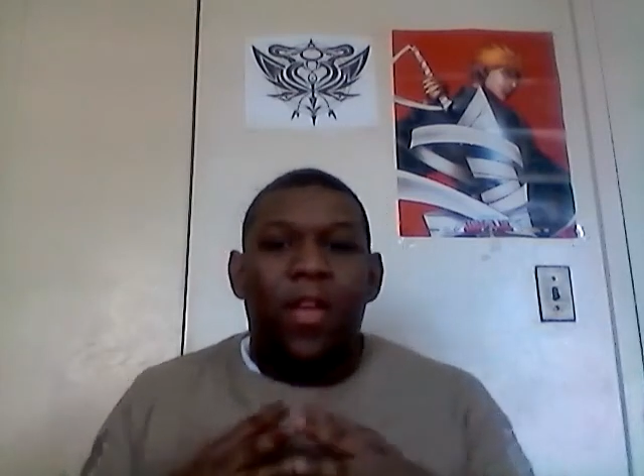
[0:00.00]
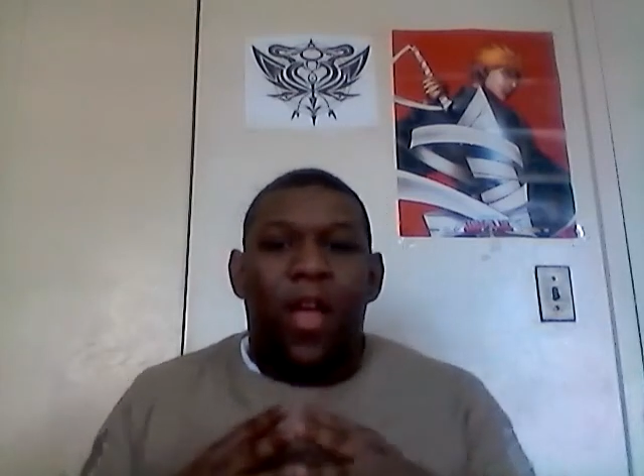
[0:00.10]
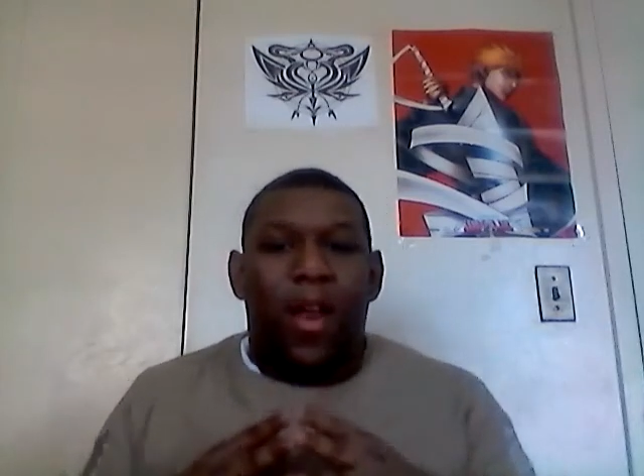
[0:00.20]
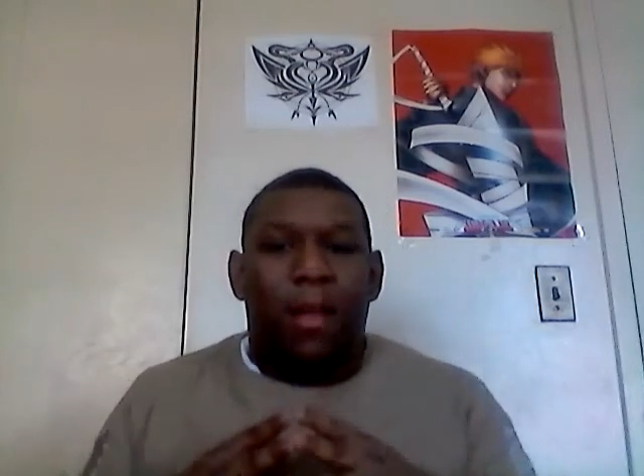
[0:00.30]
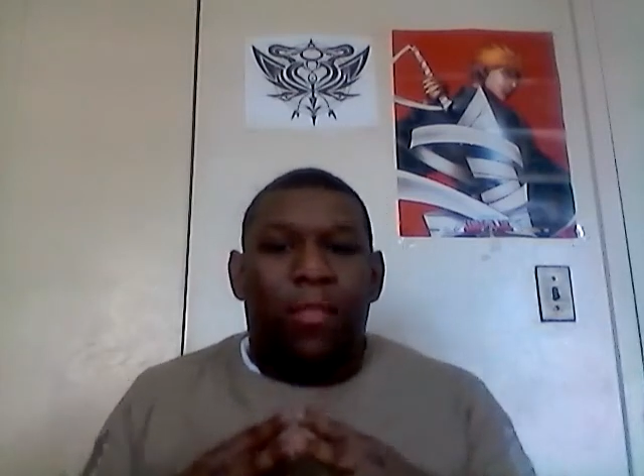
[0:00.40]

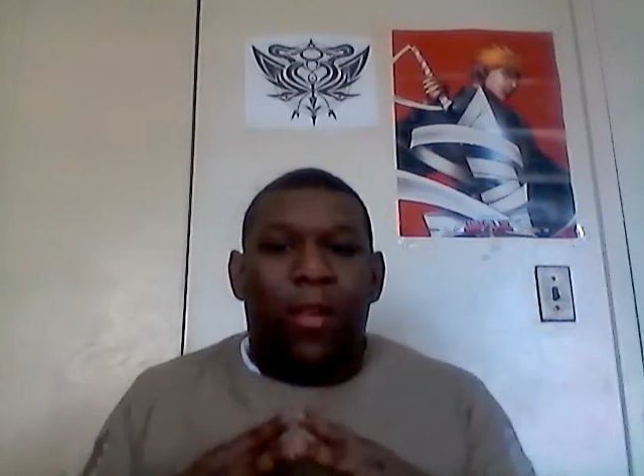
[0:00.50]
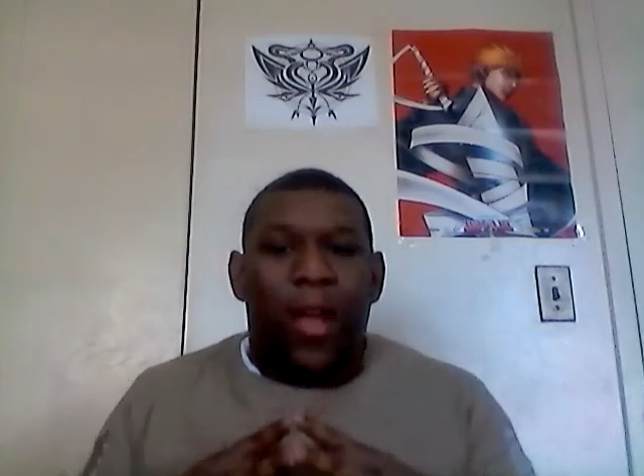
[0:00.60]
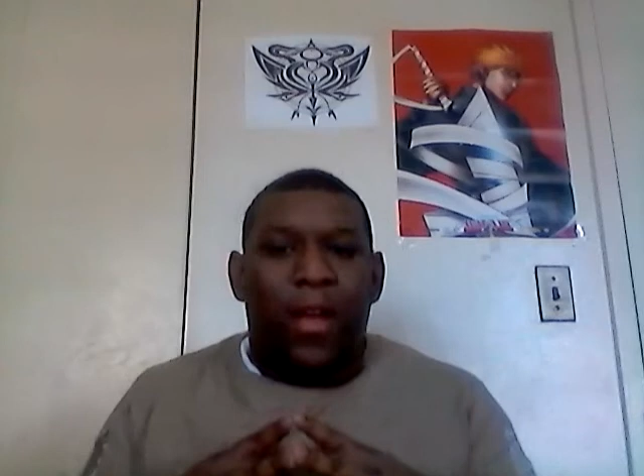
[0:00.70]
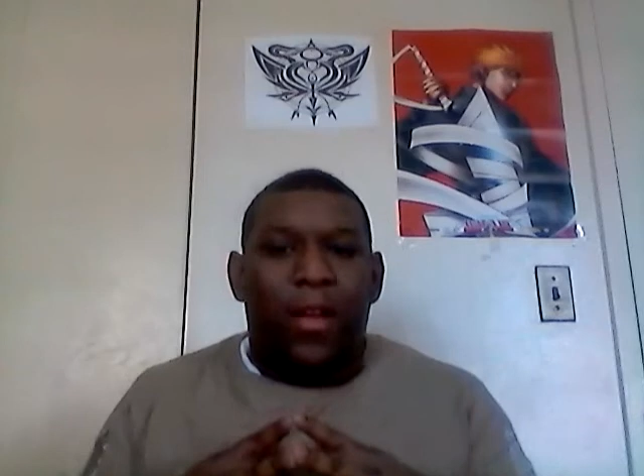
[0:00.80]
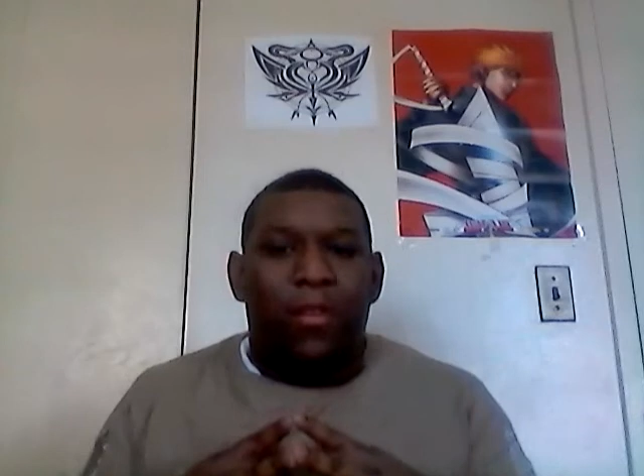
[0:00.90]
and I'm
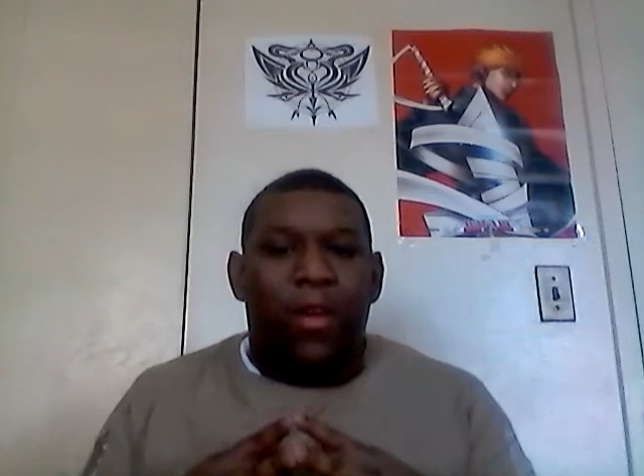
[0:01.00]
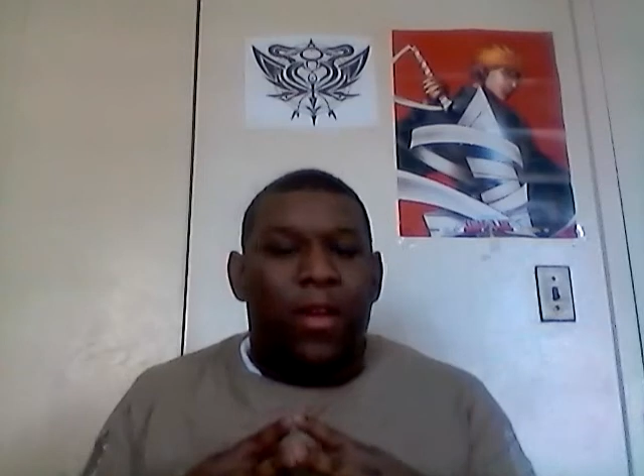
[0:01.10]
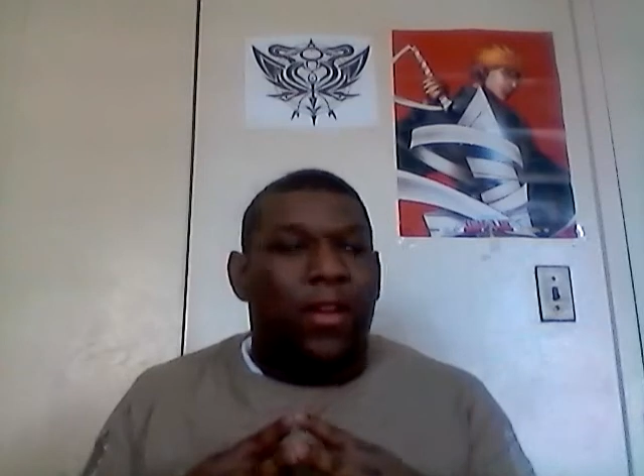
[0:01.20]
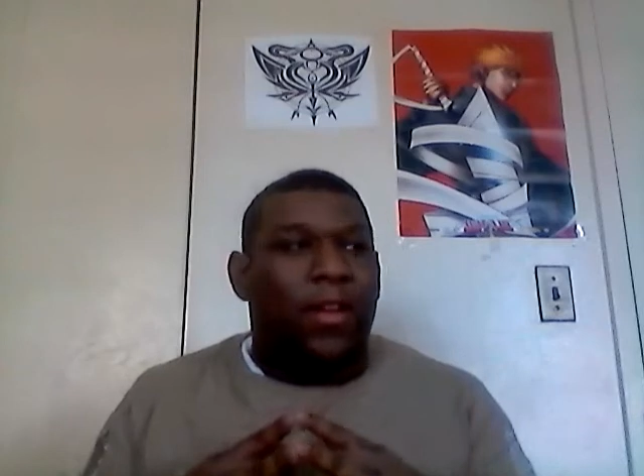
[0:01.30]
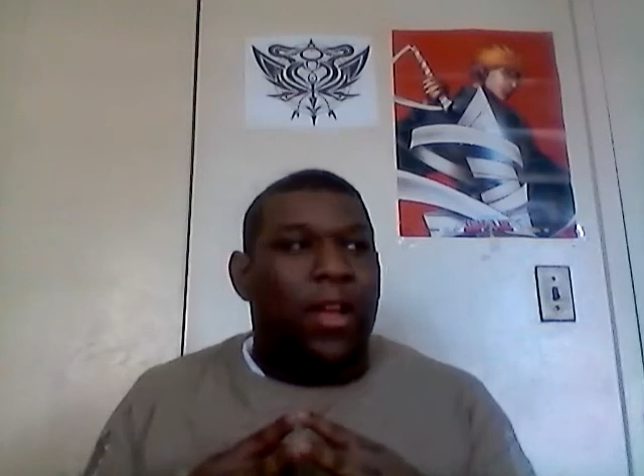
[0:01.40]
glad that you
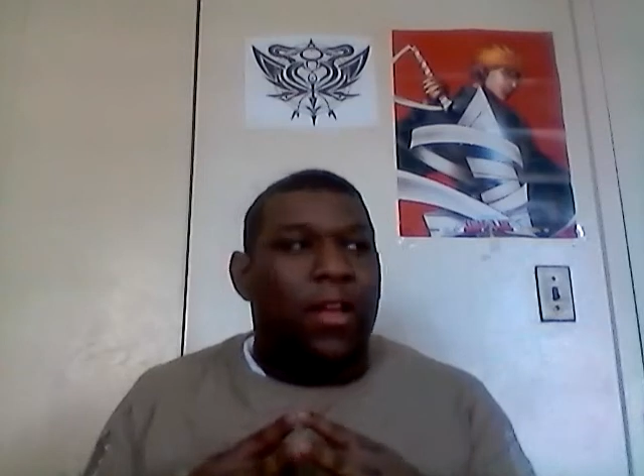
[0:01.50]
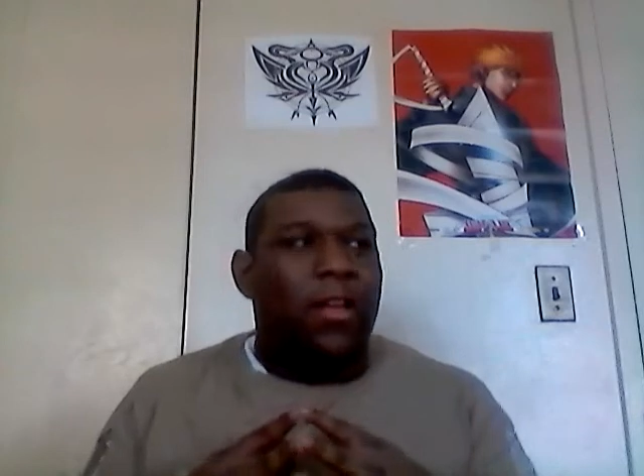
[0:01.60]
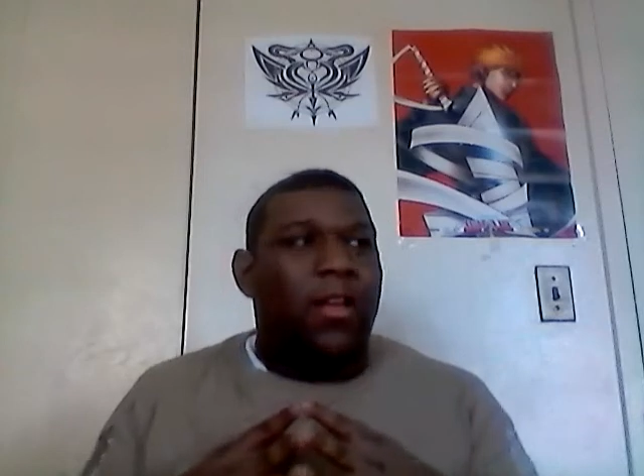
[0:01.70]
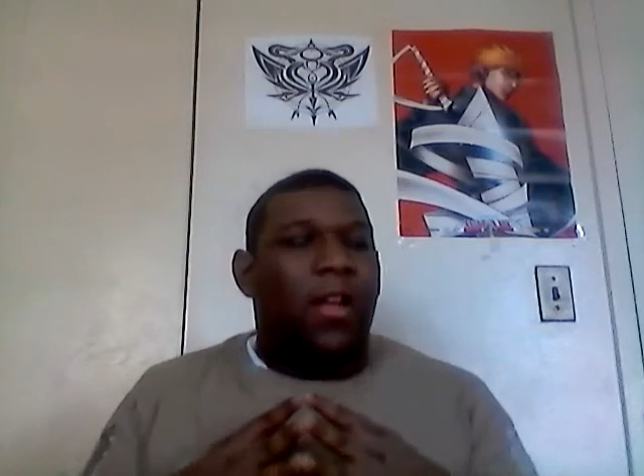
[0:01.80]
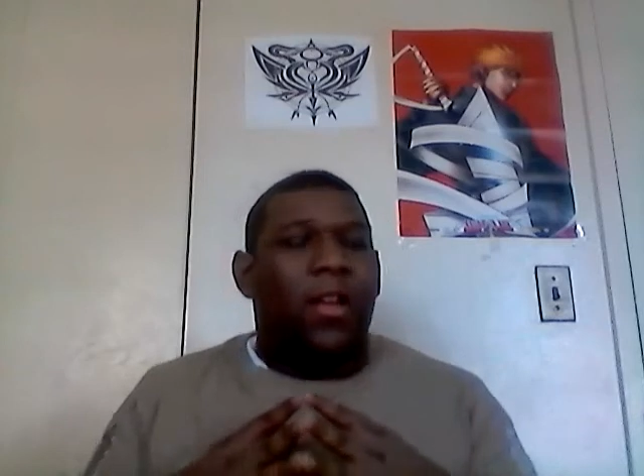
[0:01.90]
got the time
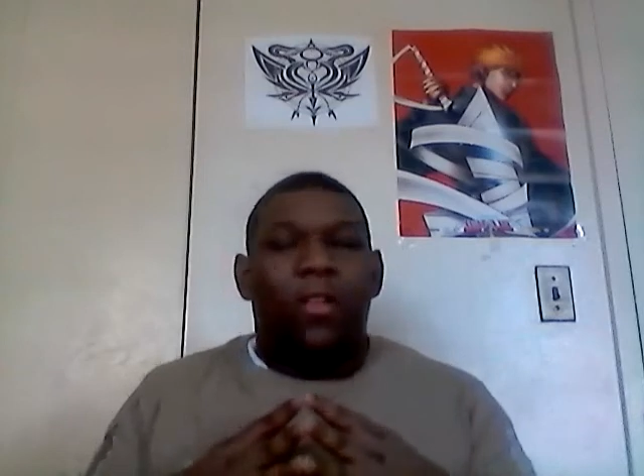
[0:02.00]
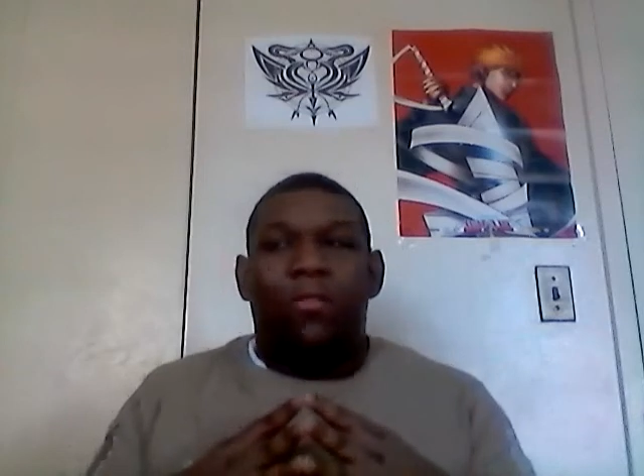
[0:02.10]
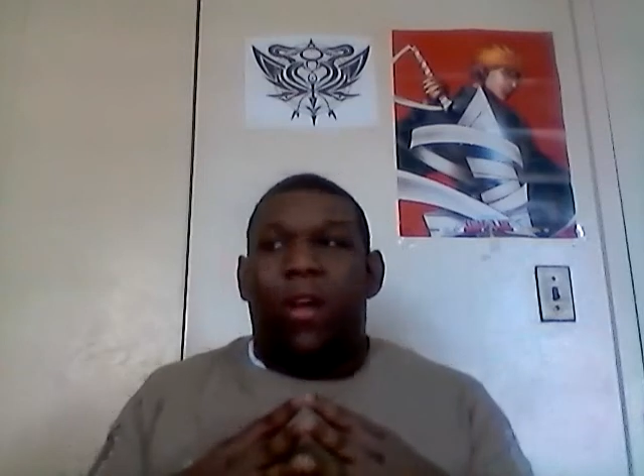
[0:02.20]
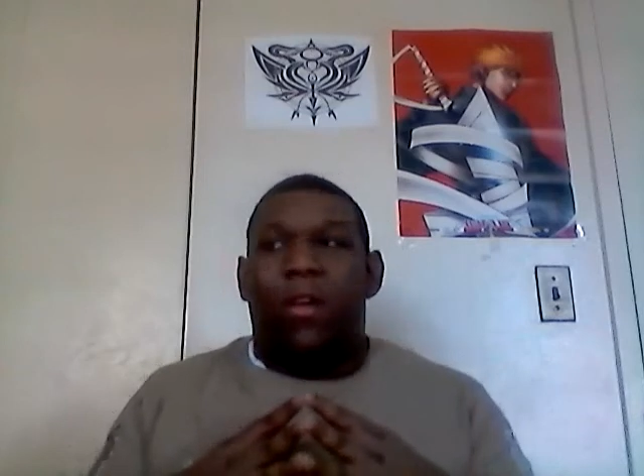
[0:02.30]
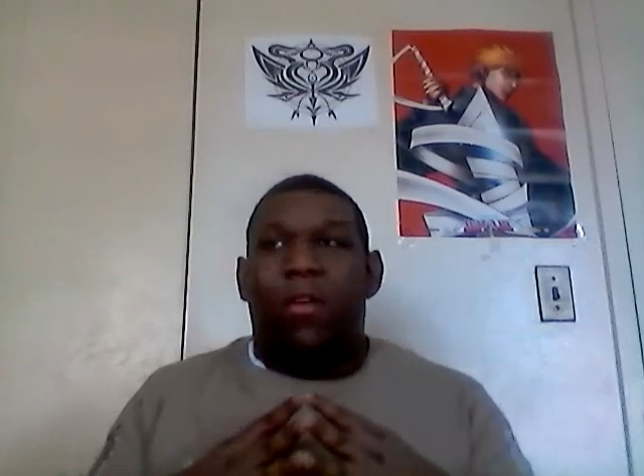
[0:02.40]
and that
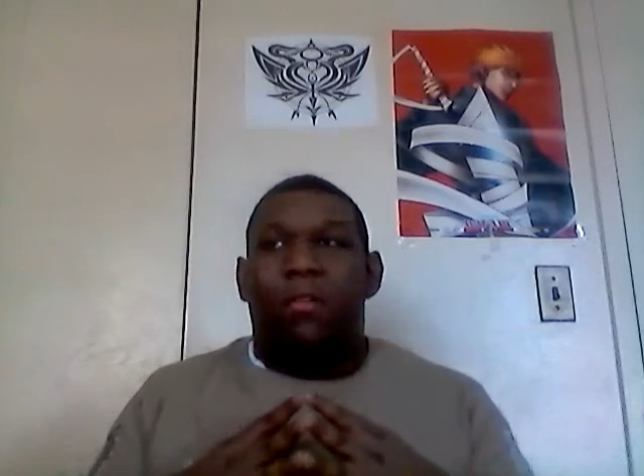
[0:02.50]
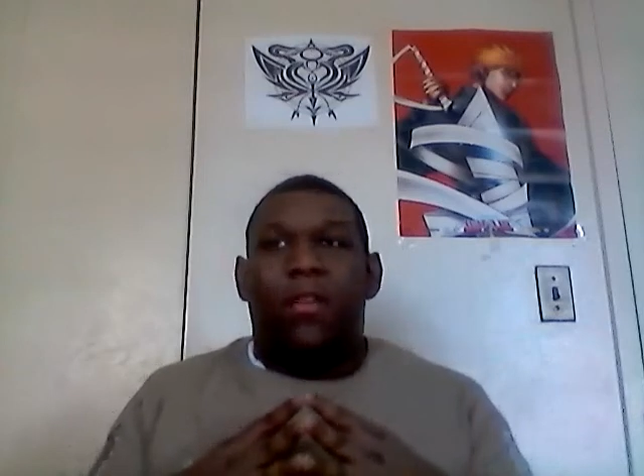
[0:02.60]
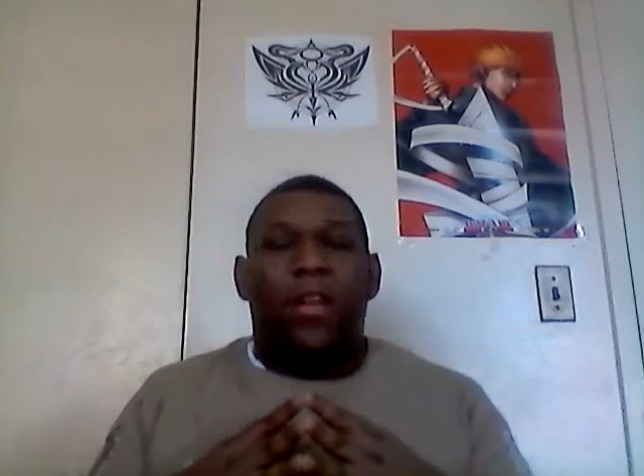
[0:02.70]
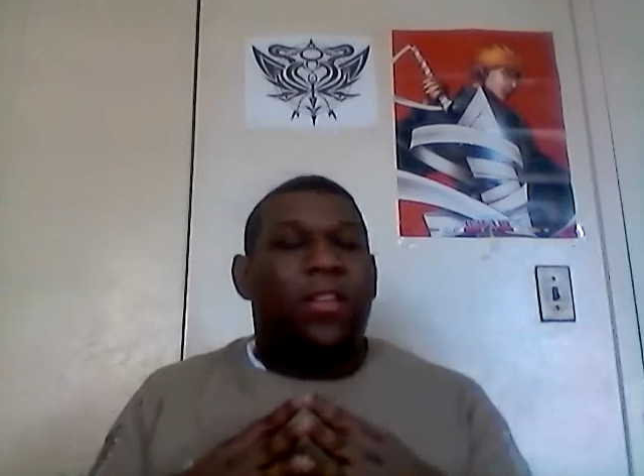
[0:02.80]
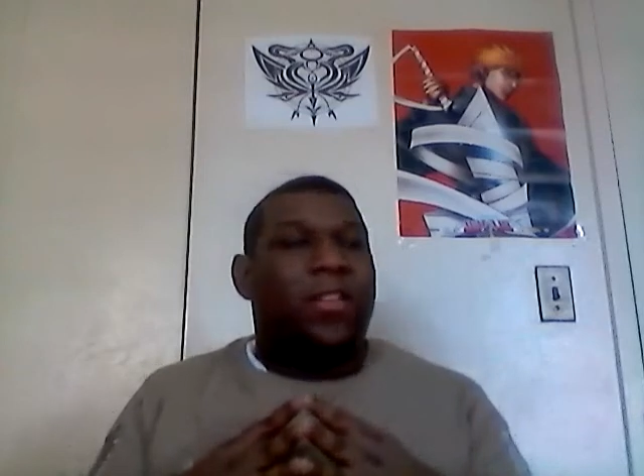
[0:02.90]
you heard
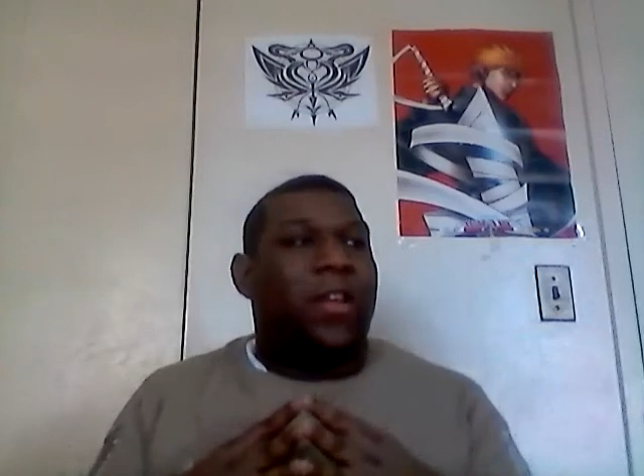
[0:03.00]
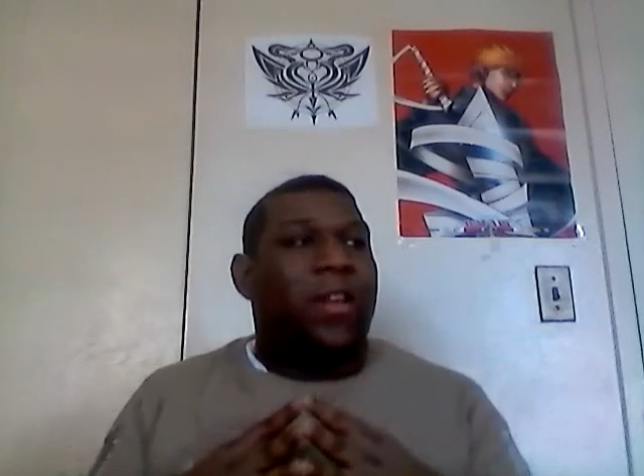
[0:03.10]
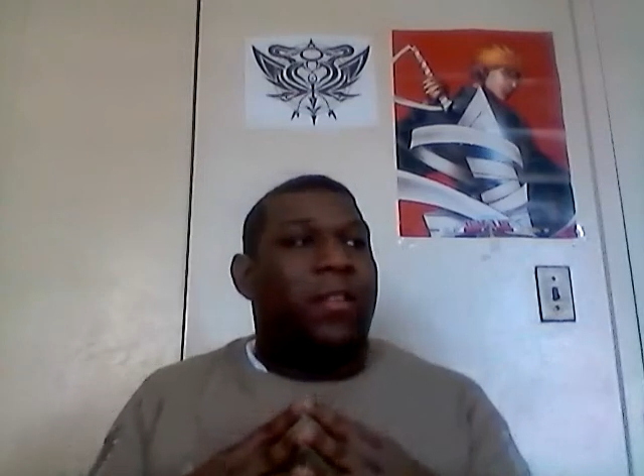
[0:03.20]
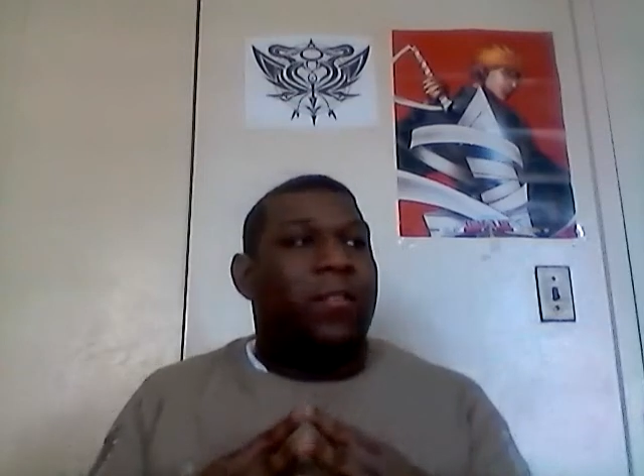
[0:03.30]
what I said,